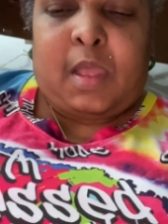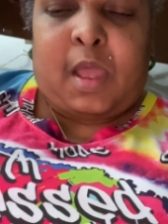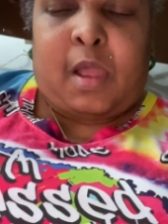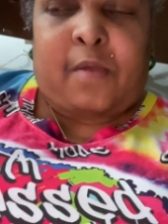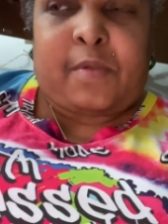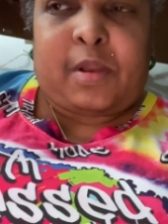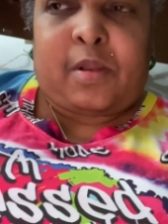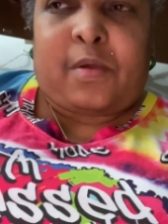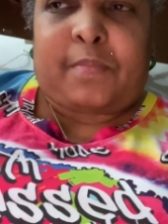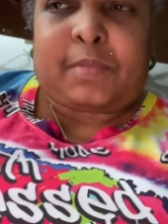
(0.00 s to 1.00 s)
I already
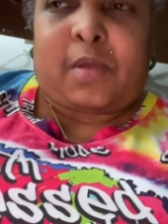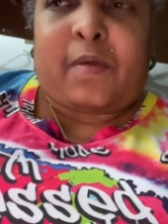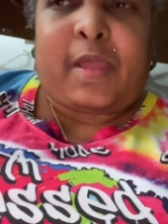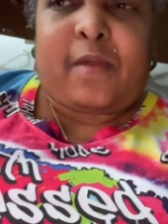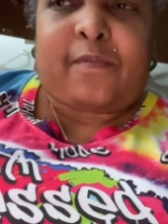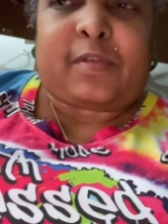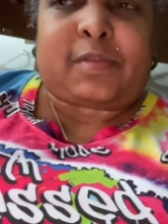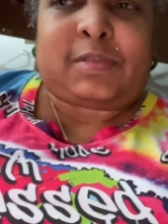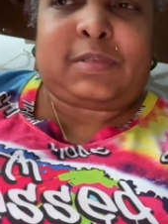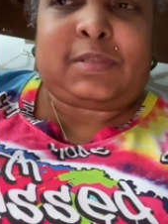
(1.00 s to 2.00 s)
know I'm going to have a
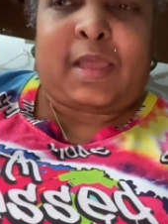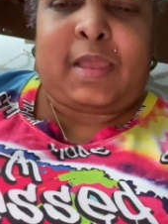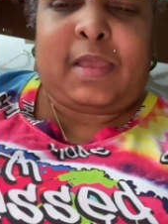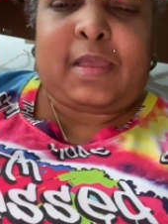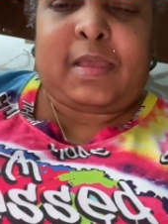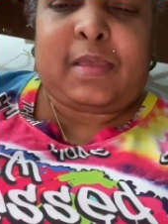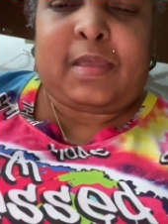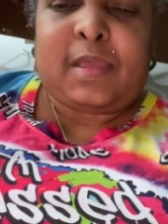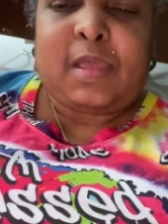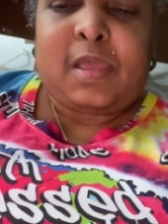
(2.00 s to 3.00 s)
steak
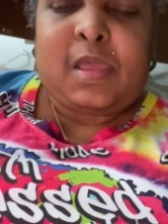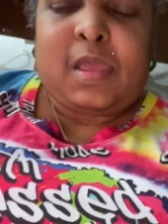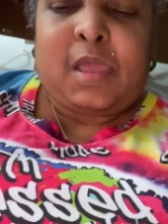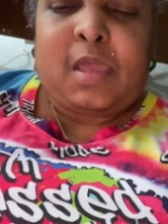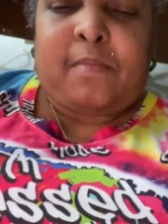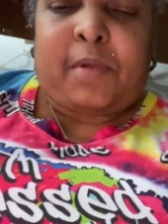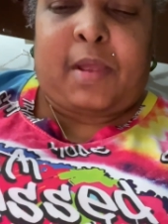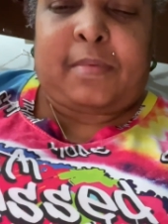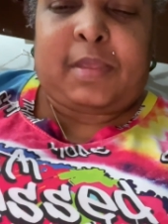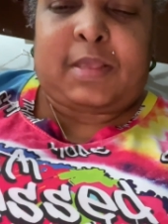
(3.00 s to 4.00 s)
and
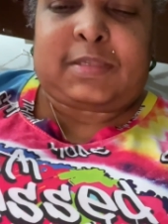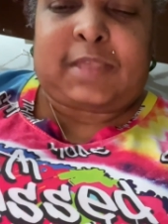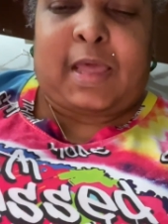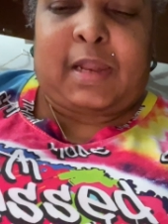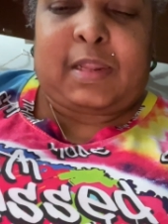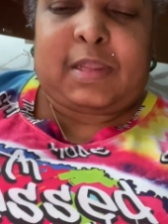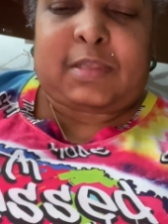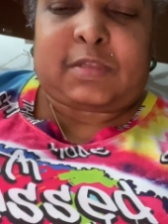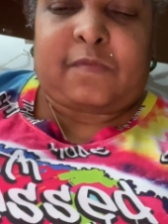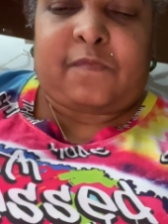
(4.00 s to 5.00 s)
probably a salad
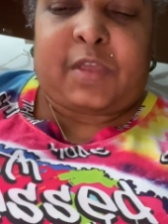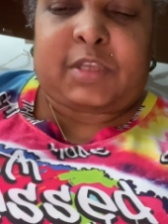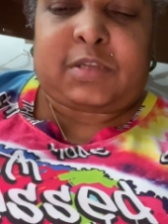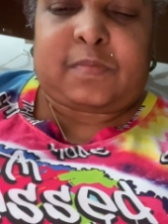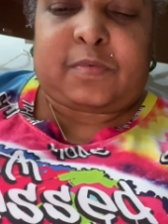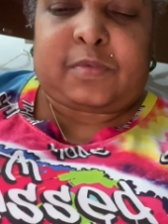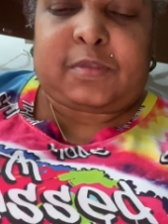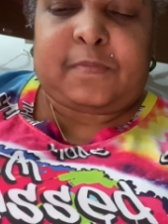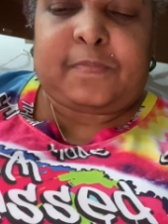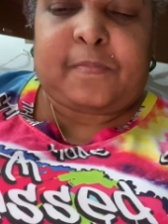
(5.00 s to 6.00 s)
and some
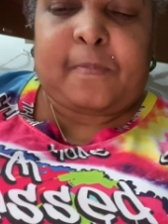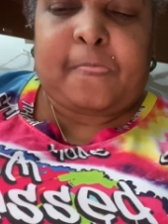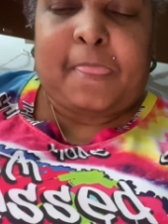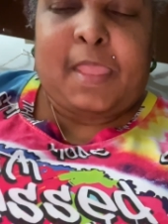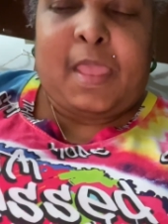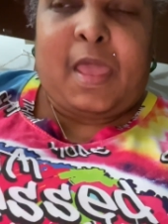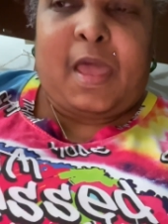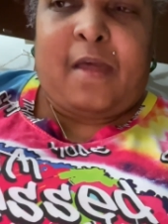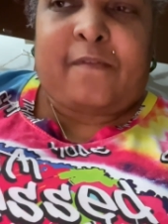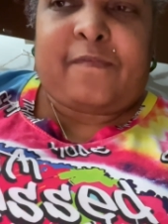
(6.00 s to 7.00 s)
vegetables.
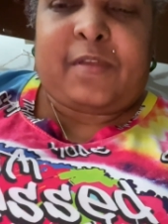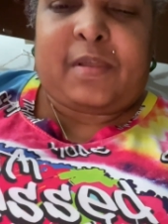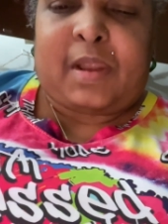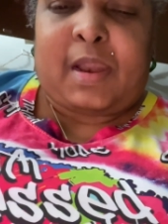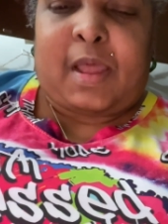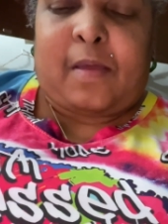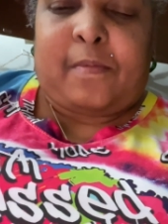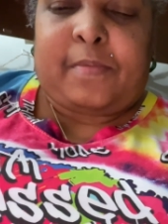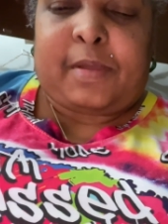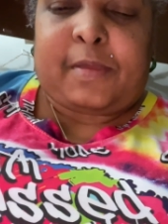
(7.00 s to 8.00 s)
I'll figure that
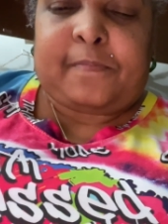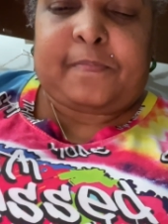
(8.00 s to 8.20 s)
out, but